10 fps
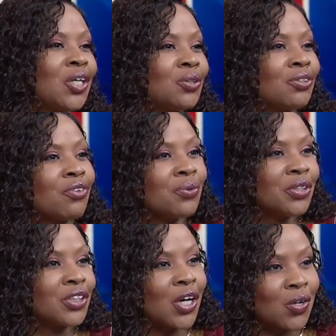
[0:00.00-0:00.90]
known to
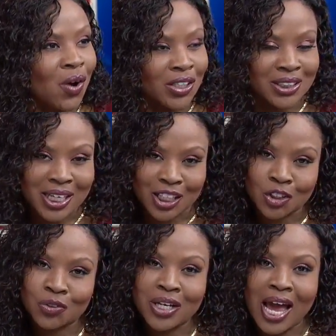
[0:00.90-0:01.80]
viewers across the
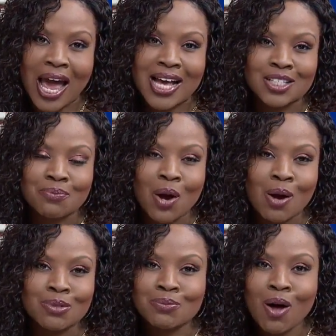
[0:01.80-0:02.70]
country as
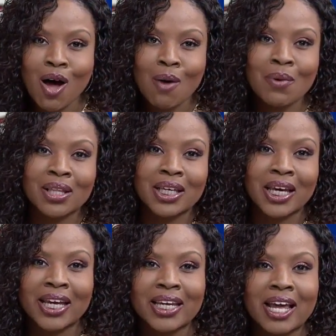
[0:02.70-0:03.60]
Barb's mom on the
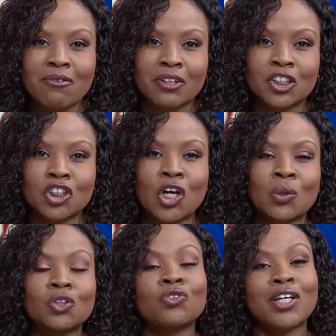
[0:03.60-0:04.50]
hit Netflix show
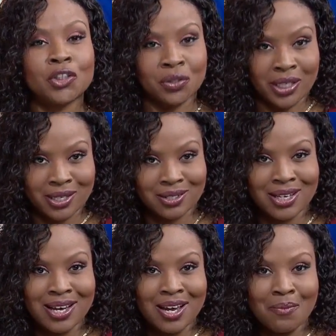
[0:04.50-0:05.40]
Stranger Things.
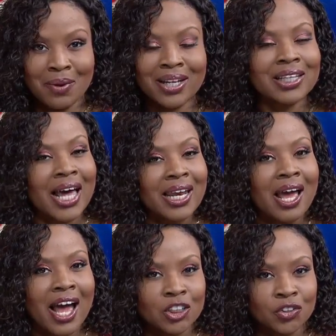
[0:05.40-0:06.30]
But Atlanta
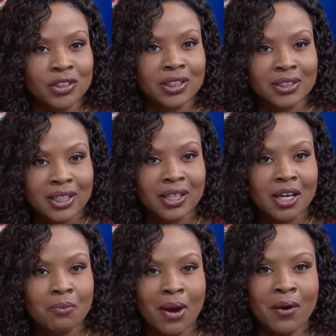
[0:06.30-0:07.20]
actress Cynthia
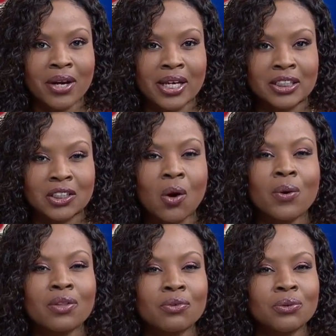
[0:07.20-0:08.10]
Barrett is
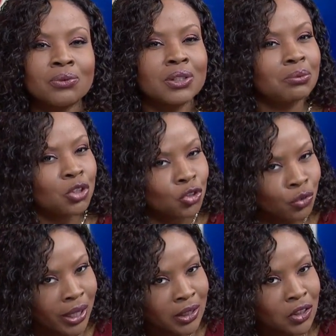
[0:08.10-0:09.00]
going through some
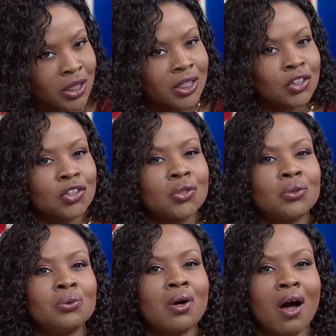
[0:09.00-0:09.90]
strange things
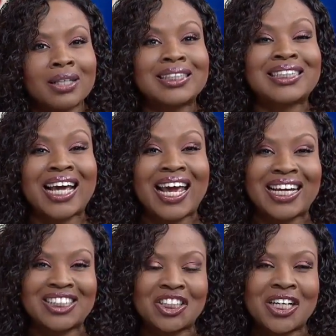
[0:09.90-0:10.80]
too on
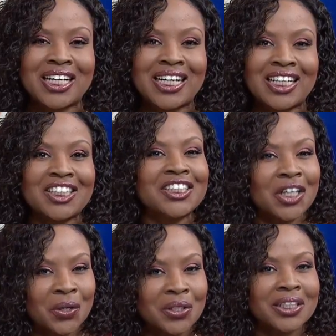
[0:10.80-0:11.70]
stage. She's
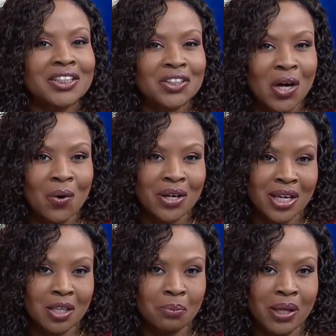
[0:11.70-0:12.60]
currently starring
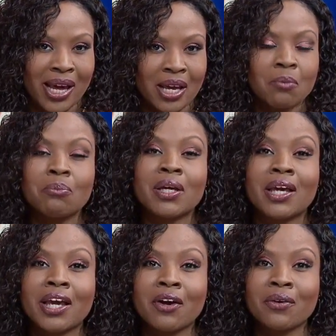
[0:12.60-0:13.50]
in the play Be
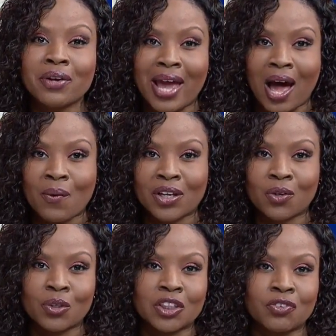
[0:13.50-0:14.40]
Here Now at
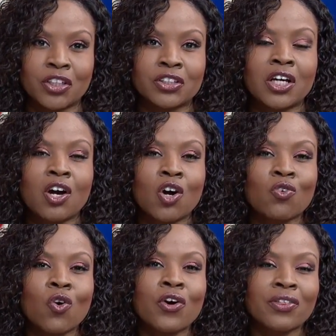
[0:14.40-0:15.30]
Lawrenceville's
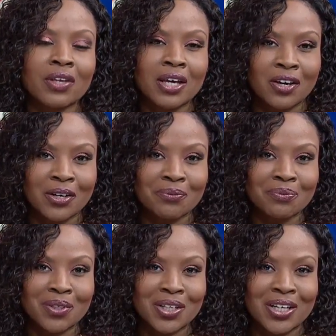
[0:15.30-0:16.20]
Aurora Theater.
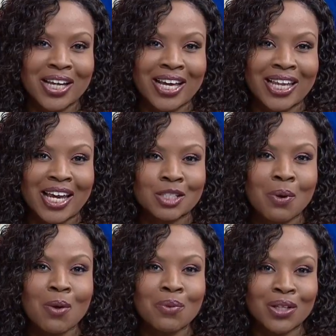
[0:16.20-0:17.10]
Good Day Atlanta's
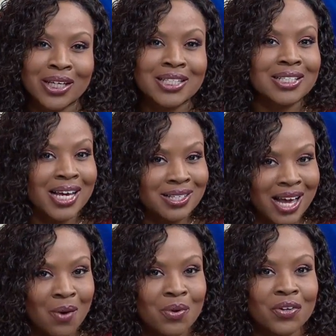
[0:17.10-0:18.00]
Paul Milliken sat
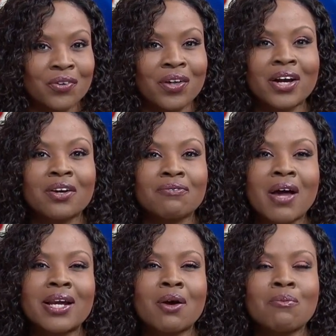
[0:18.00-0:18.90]
down with her there to
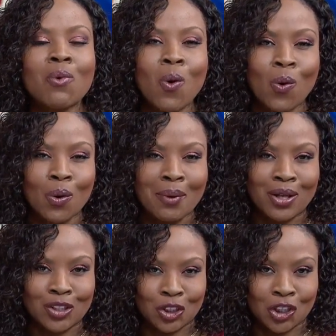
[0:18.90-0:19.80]
find out more
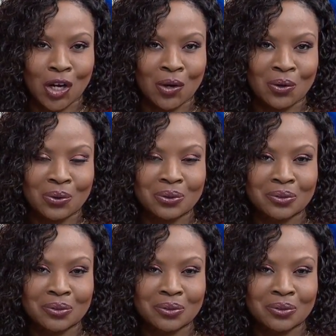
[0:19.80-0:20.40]
about the show.